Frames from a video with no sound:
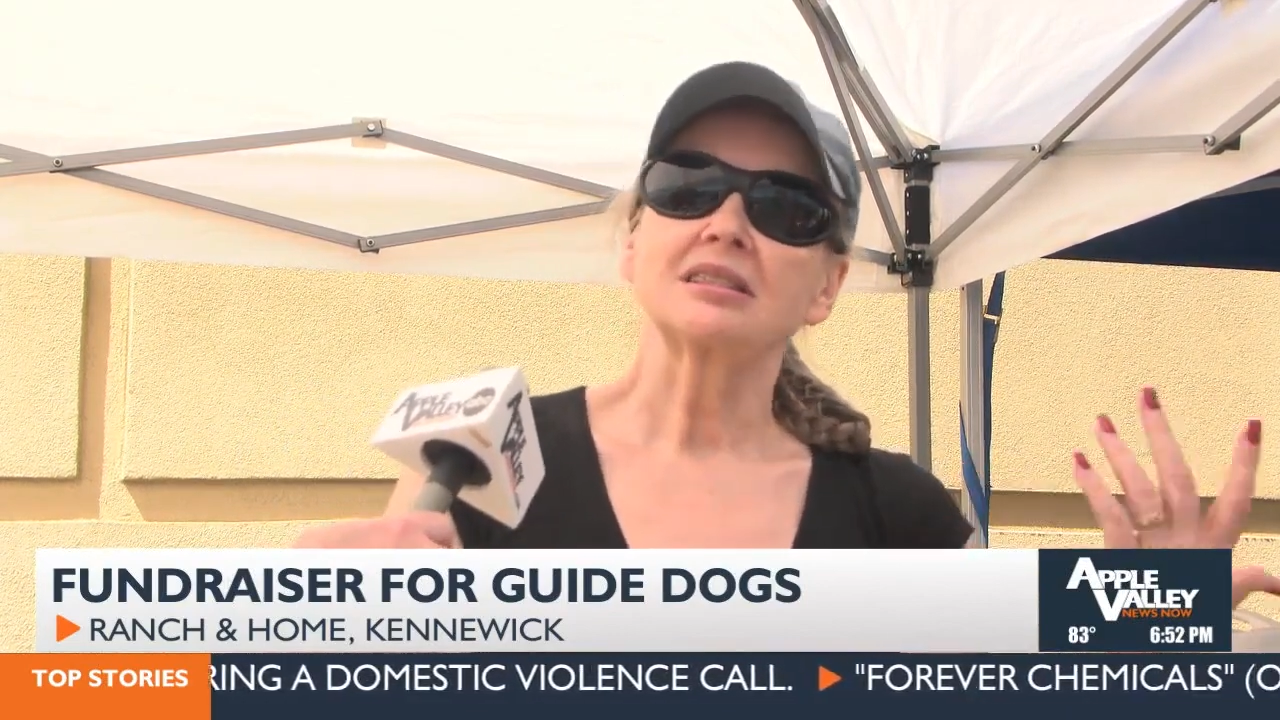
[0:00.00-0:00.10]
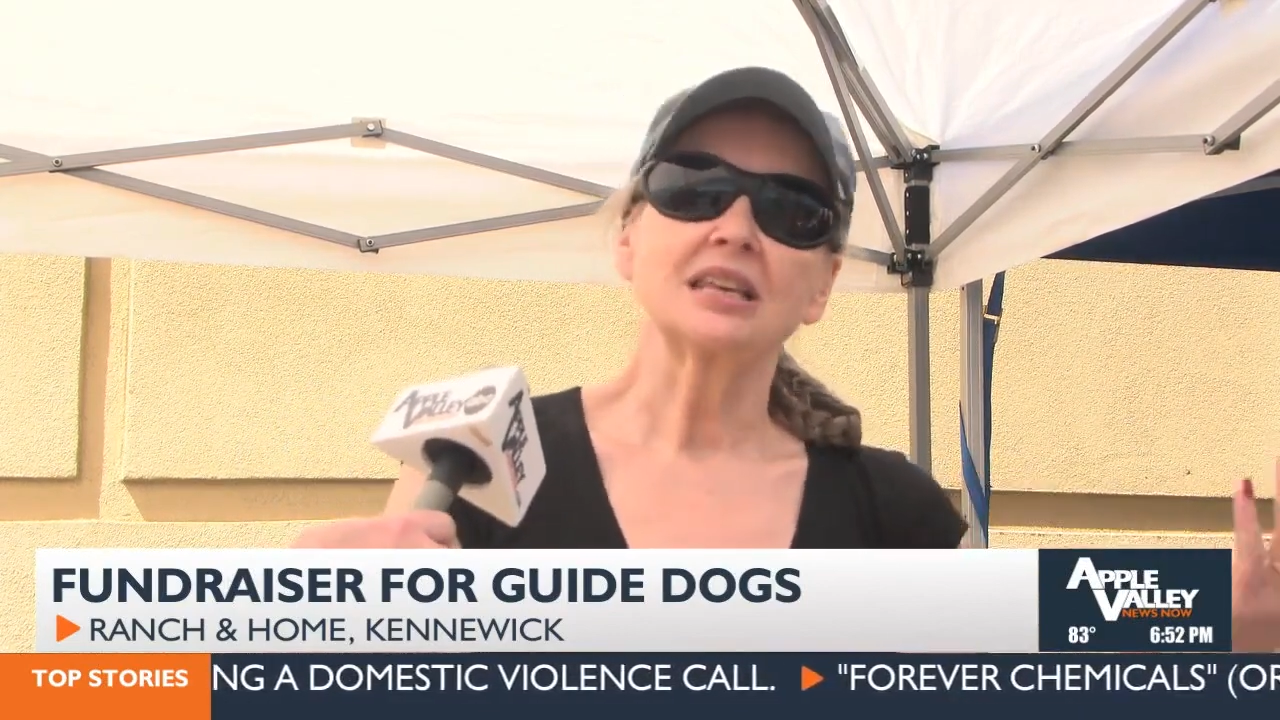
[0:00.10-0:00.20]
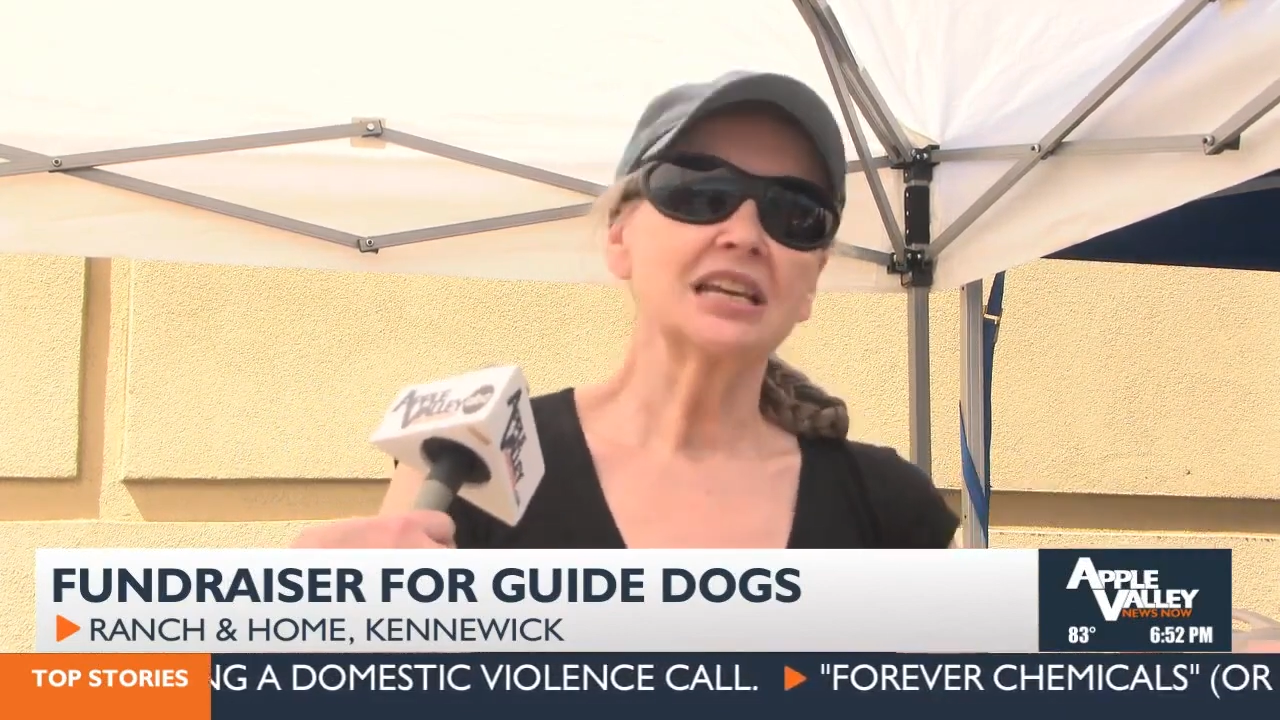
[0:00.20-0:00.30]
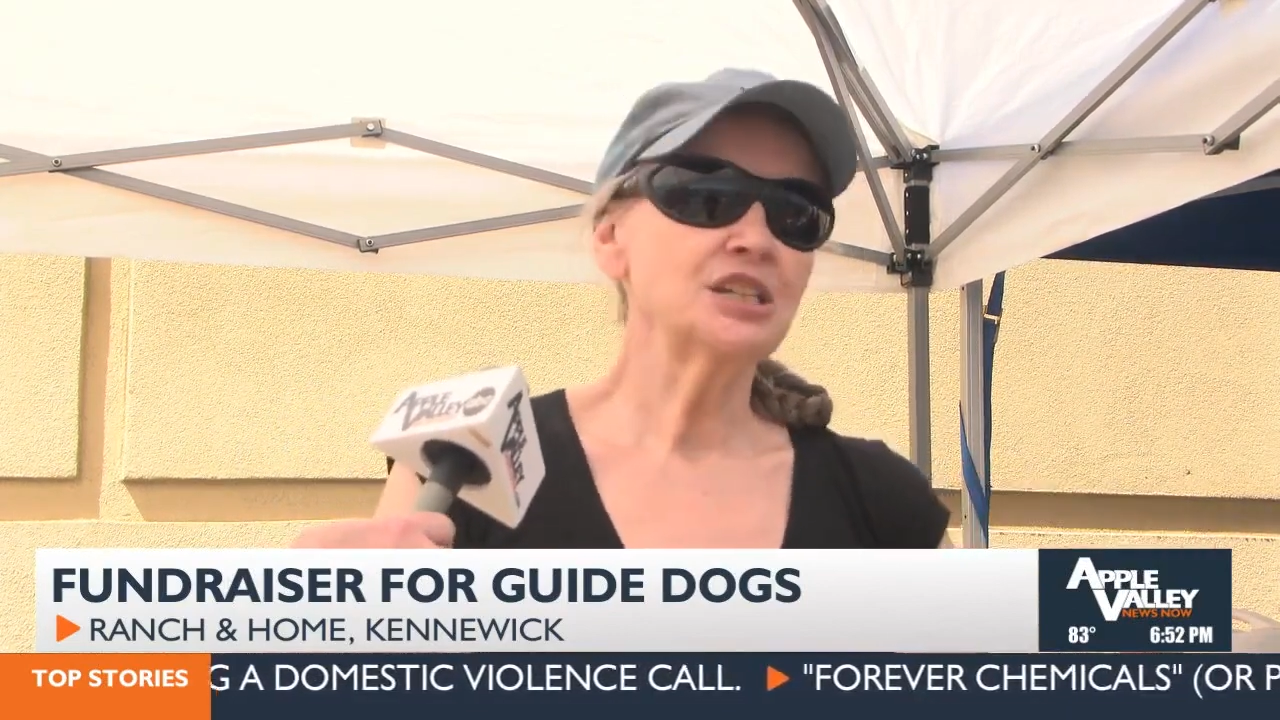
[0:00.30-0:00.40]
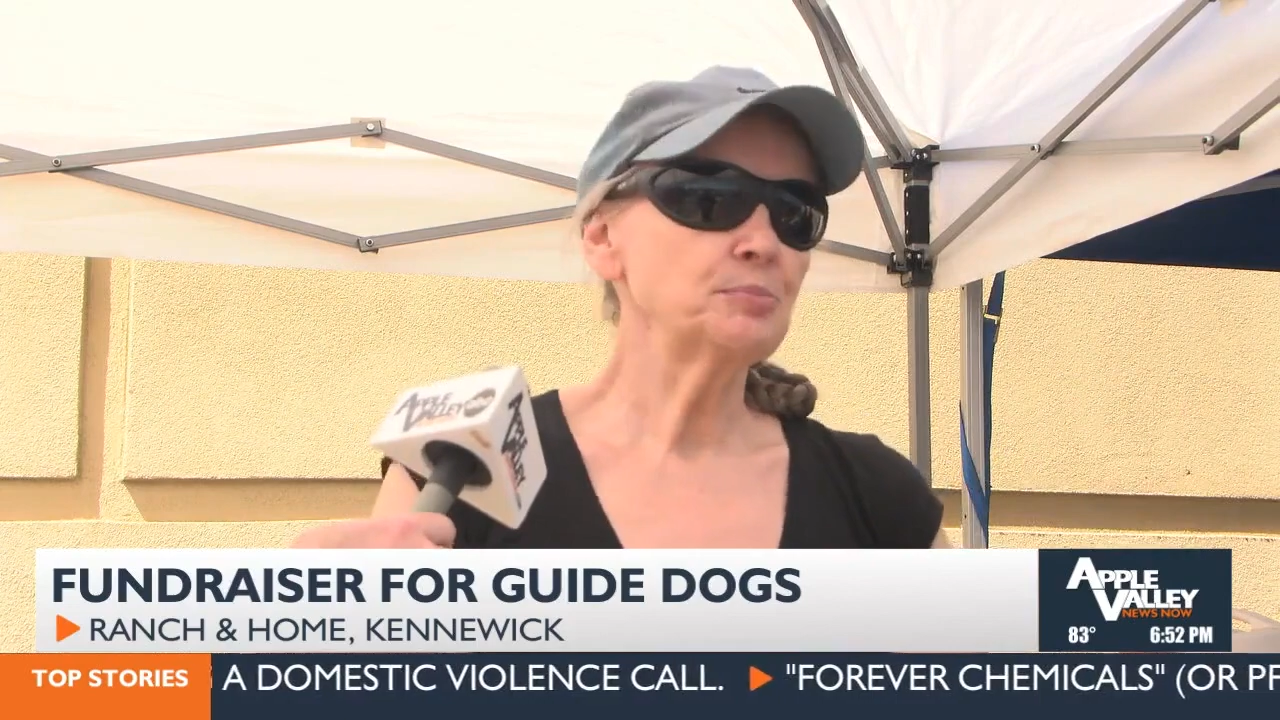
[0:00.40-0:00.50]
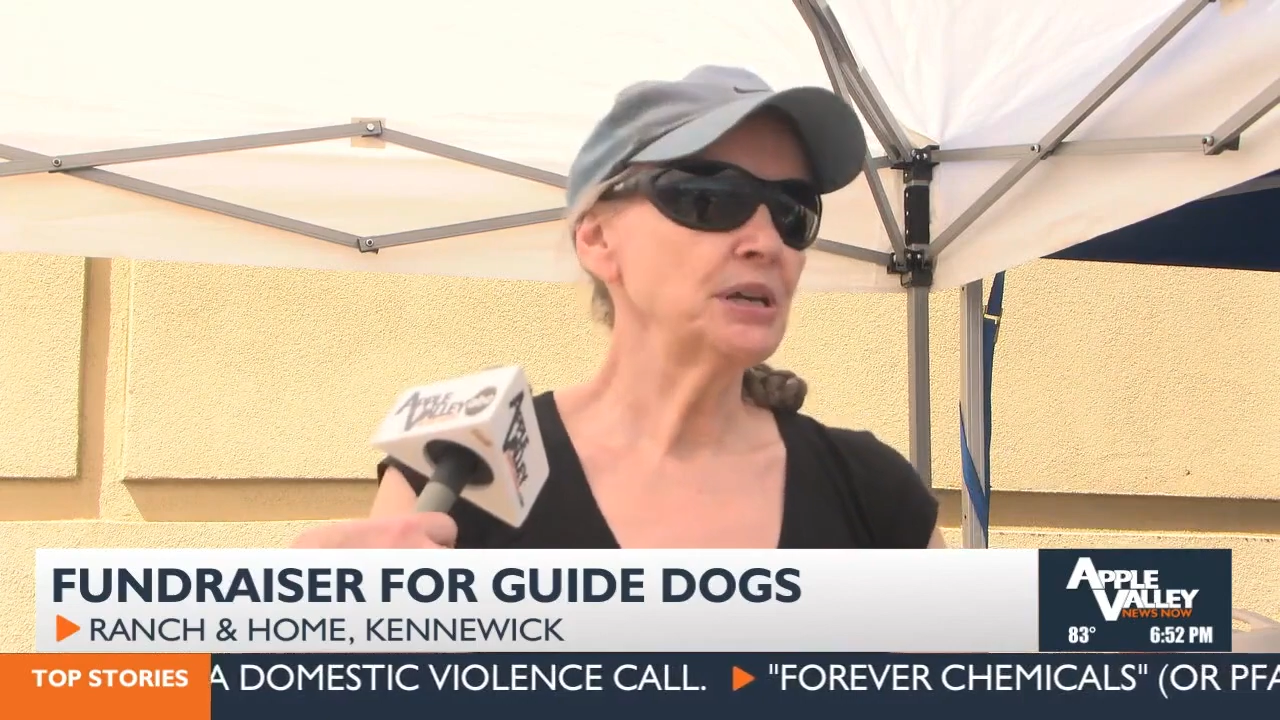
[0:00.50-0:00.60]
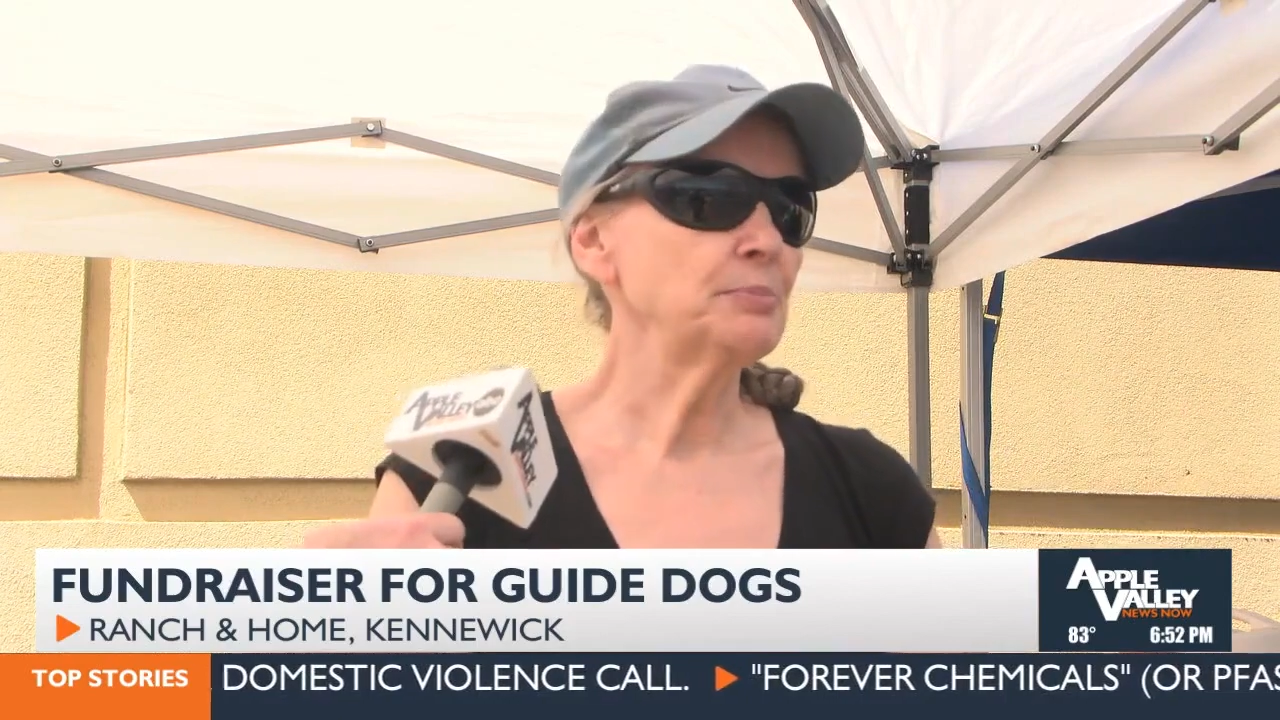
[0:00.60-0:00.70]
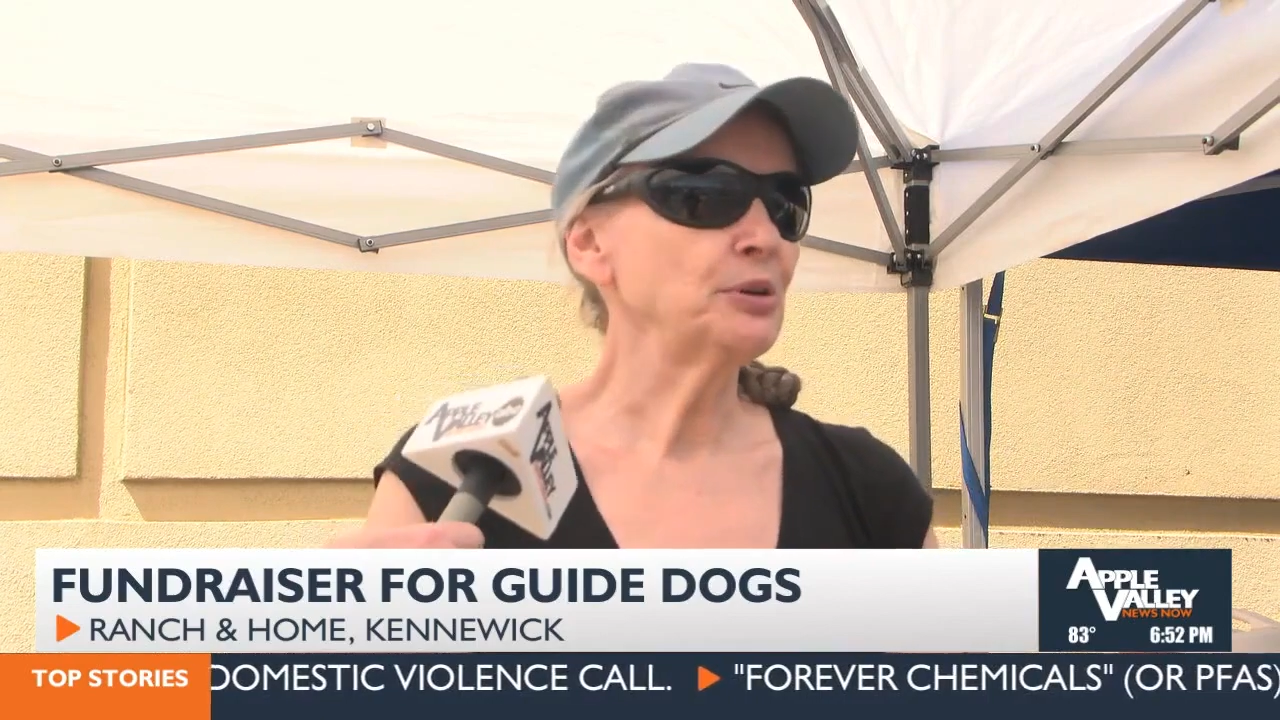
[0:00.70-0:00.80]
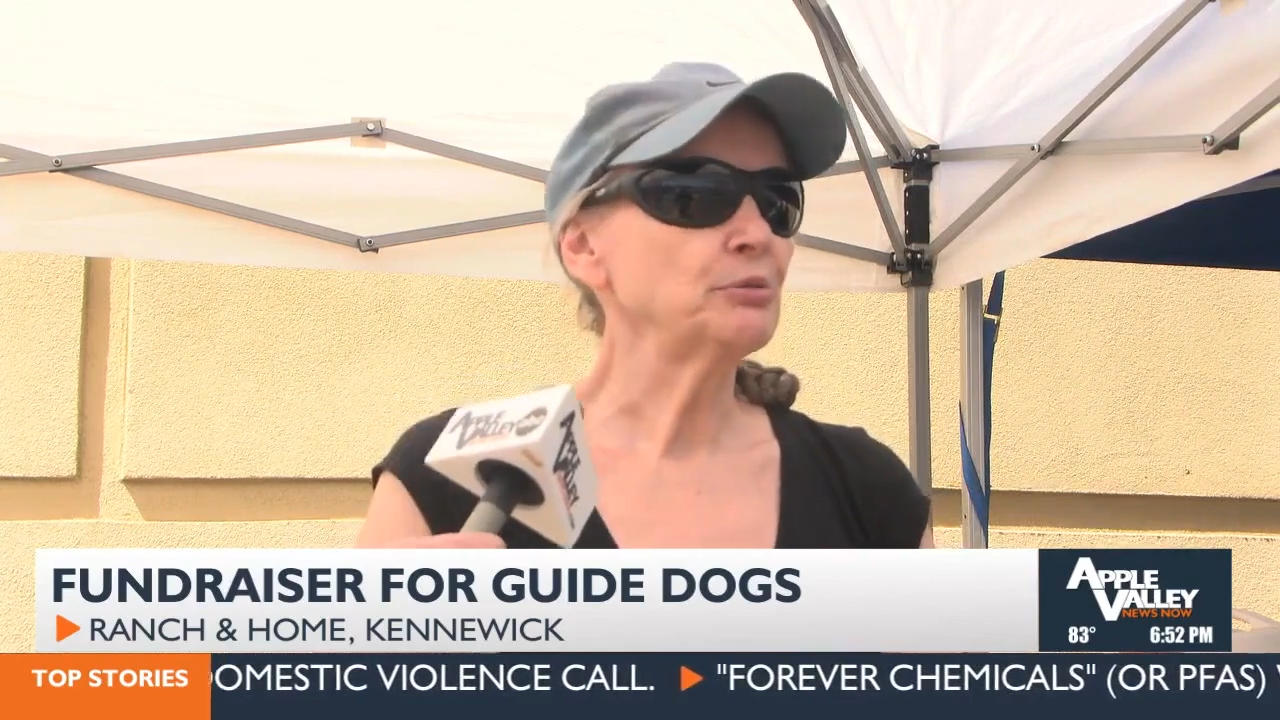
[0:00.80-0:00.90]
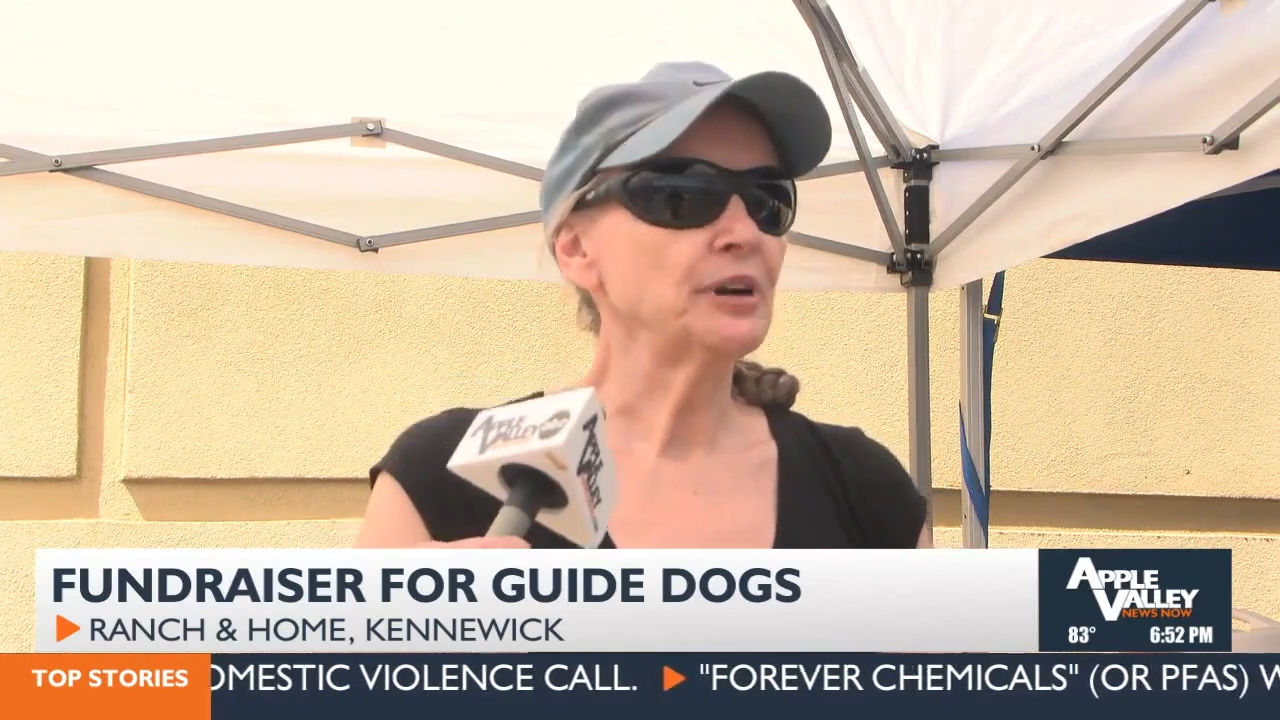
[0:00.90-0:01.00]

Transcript: these people